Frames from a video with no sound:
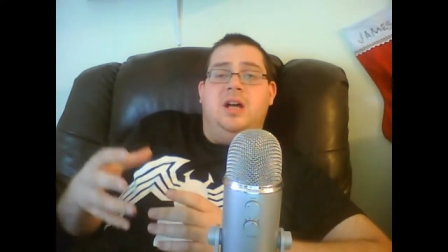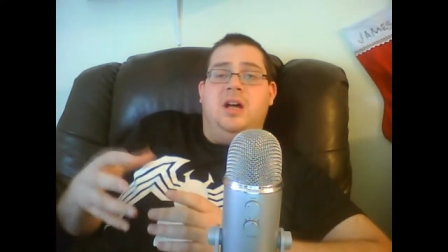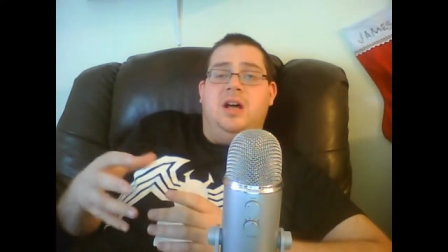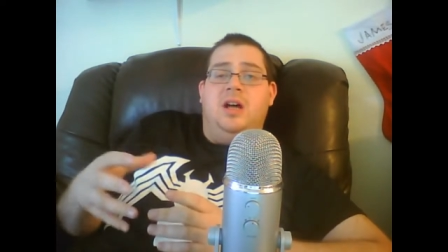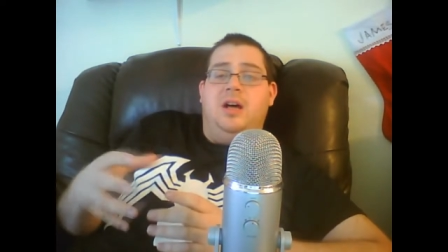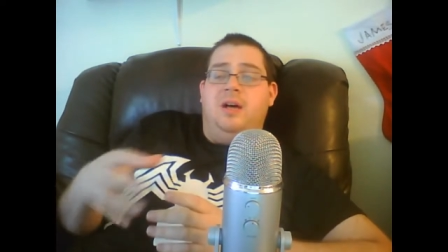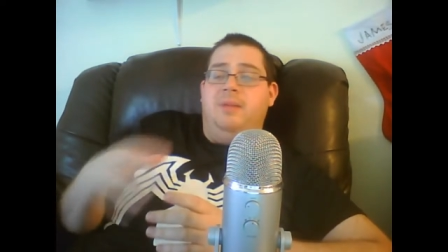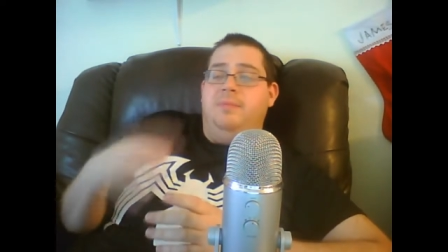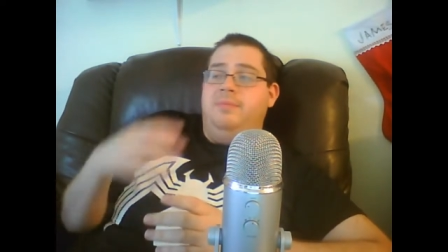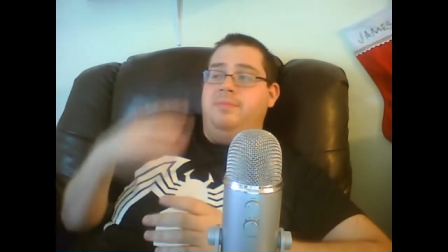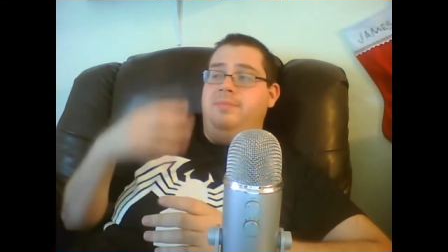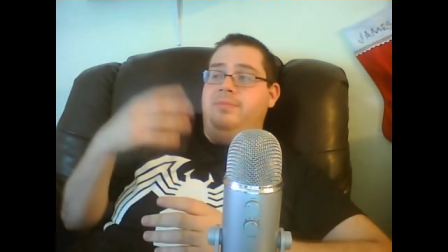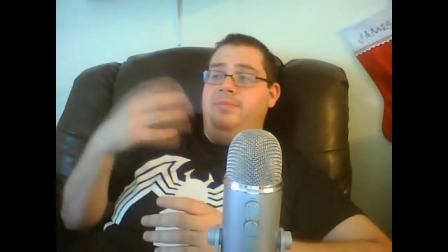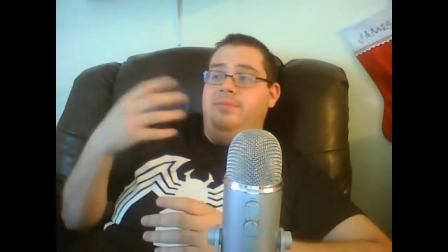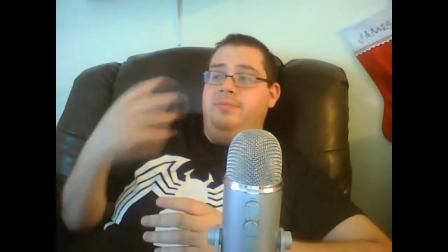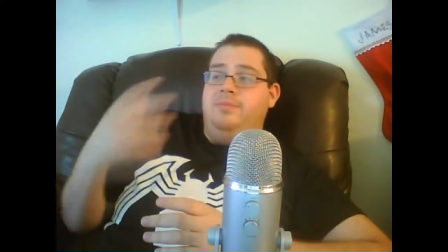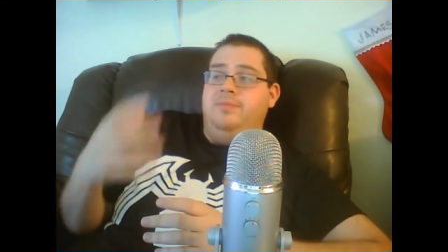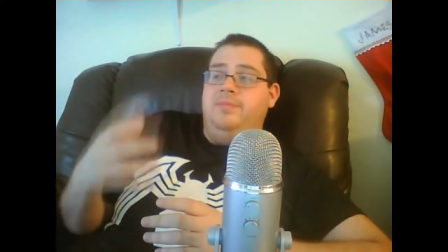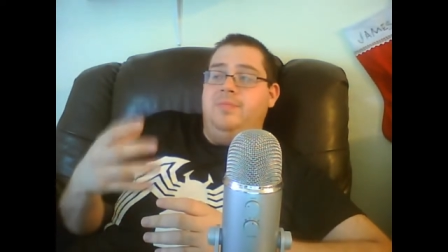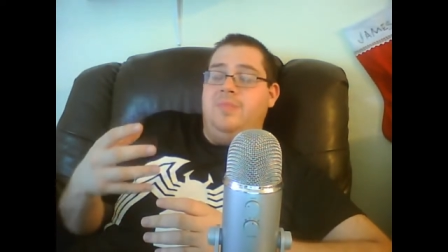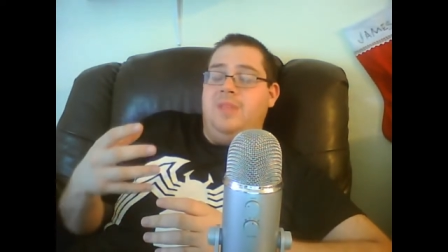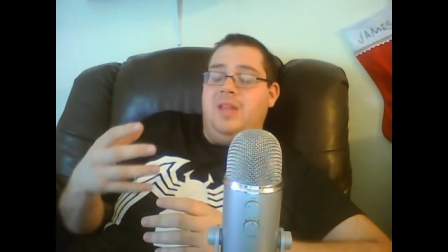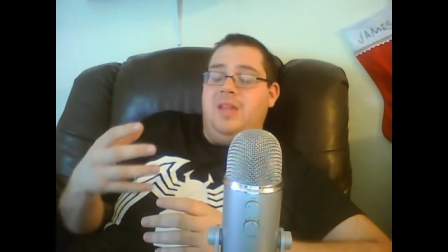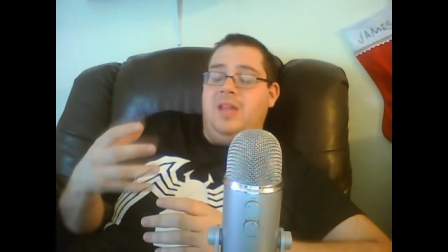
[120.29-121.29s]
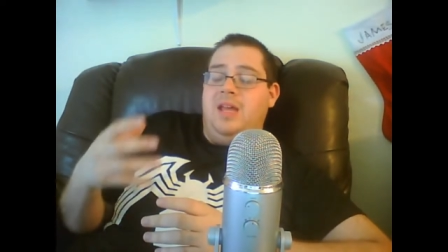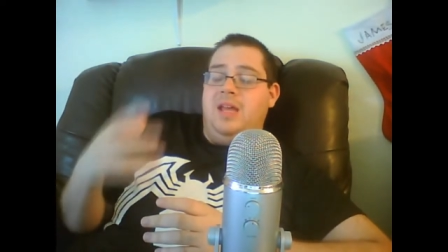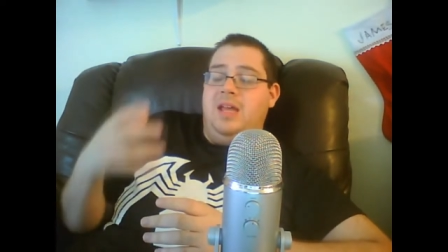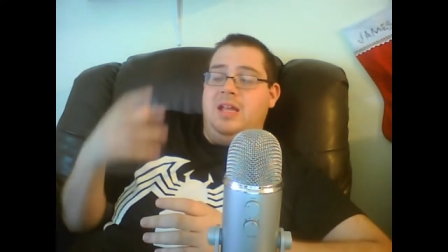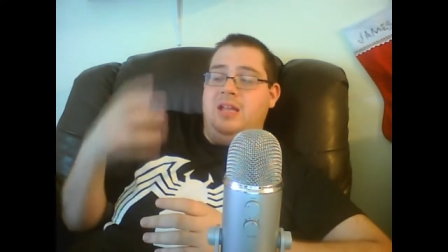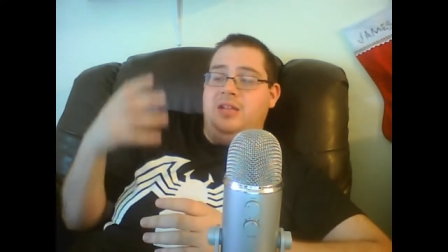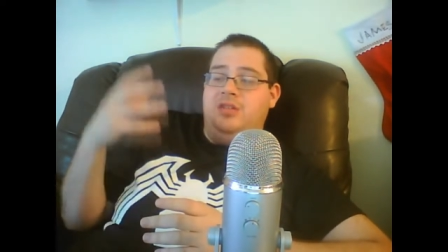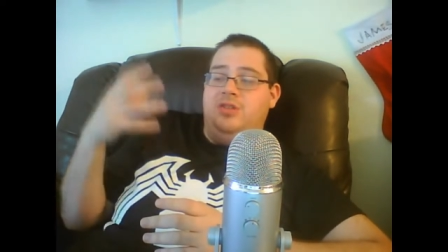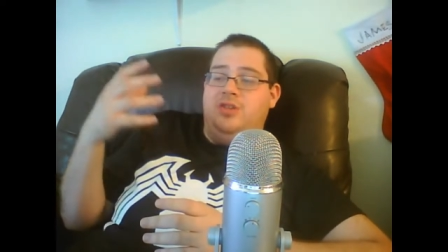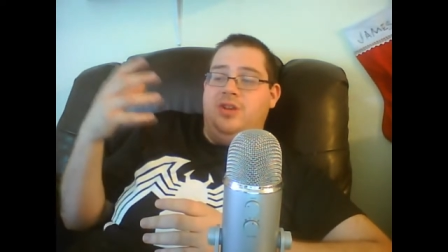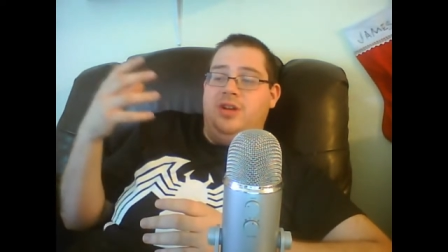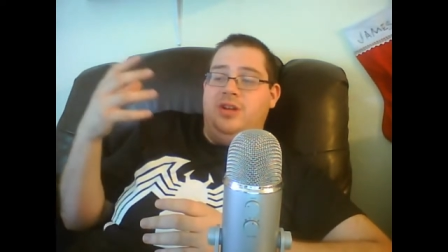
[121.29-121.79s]
um,
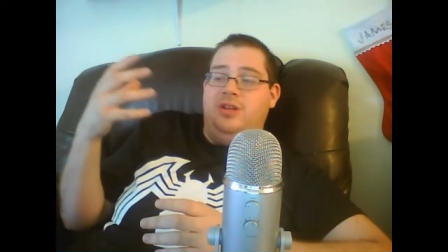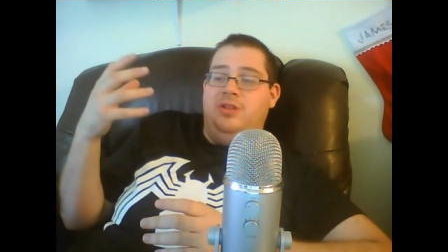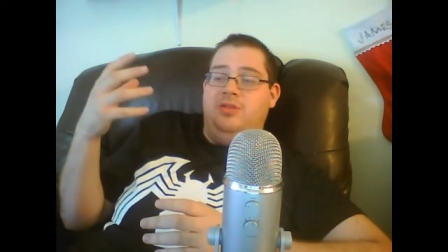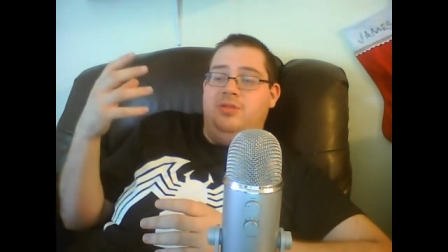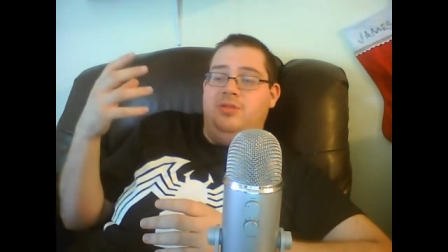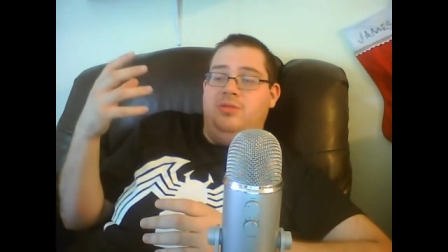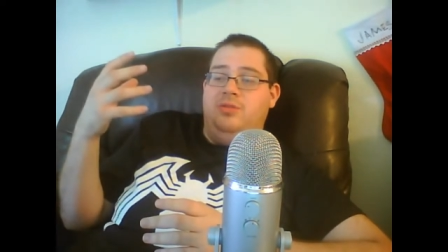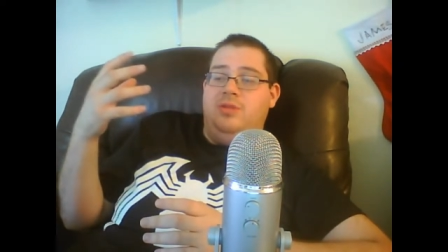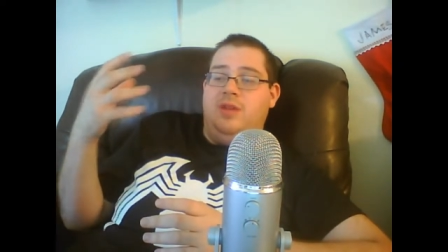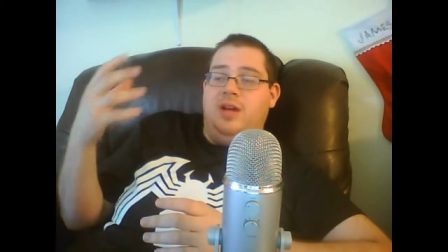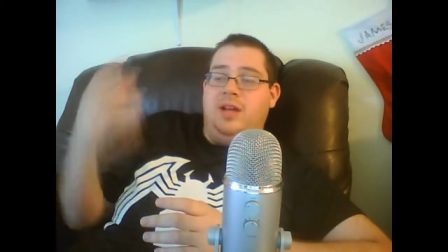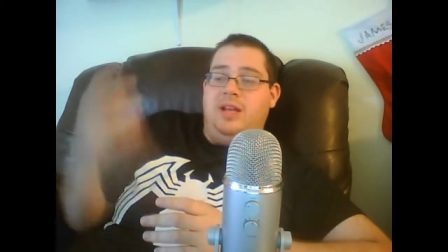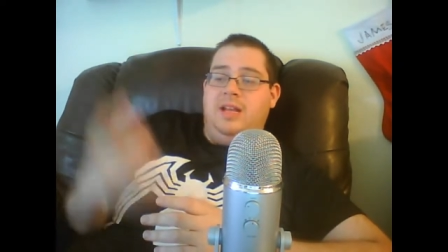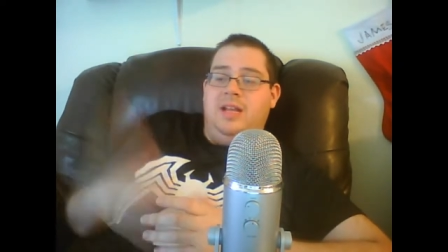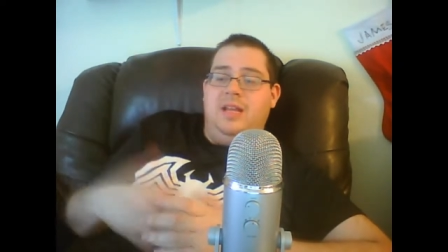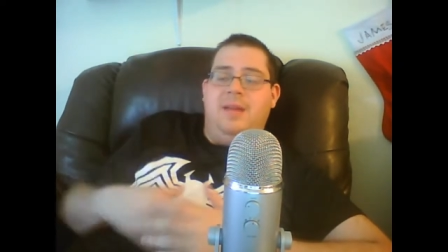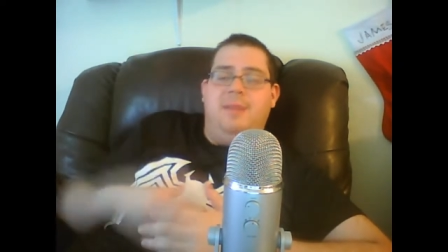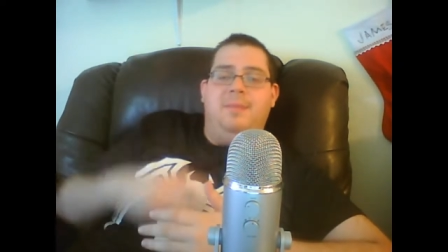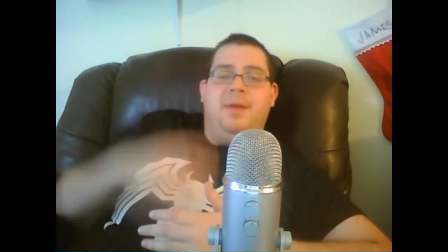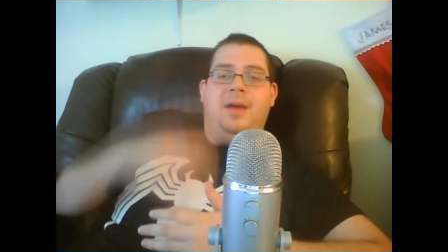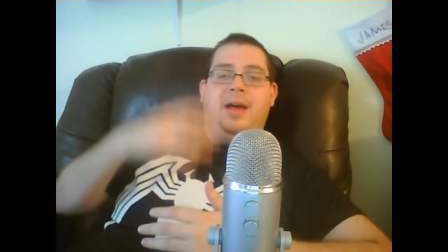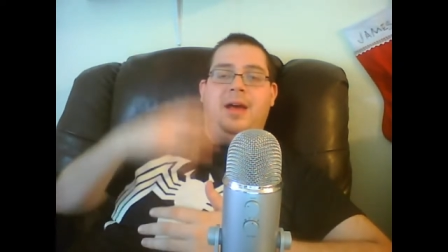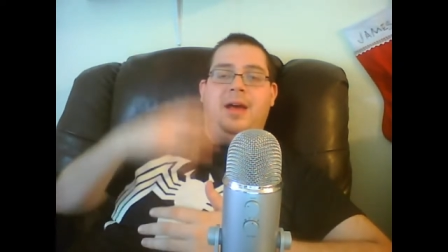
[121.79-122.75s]
and try to kind of get